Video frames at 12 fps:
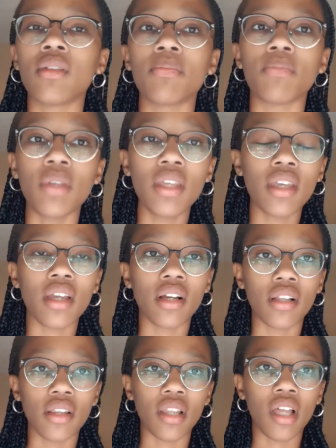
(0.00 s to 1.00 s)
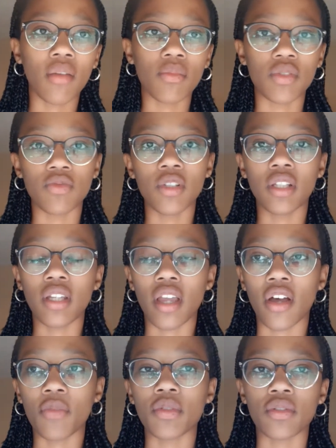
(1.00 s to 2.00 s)
being in clubs really
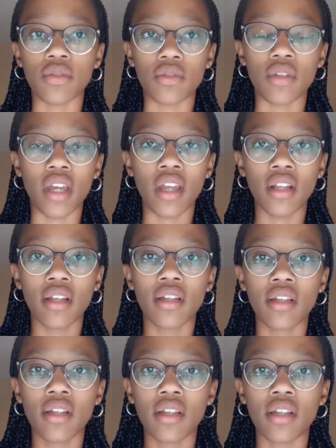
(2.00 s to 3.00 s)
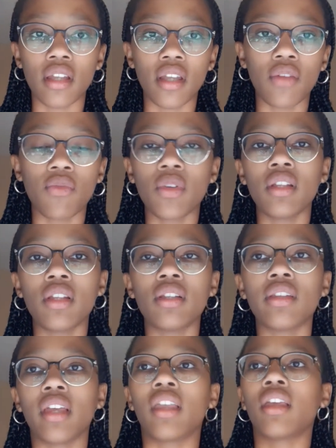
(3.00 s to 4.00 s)
helps you do that. It really
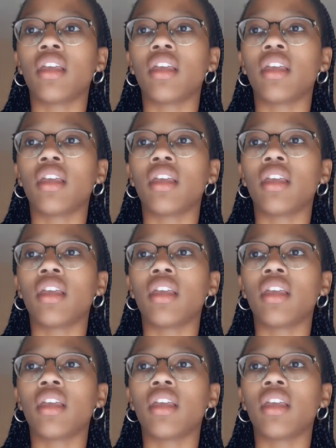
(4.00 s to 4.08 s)
like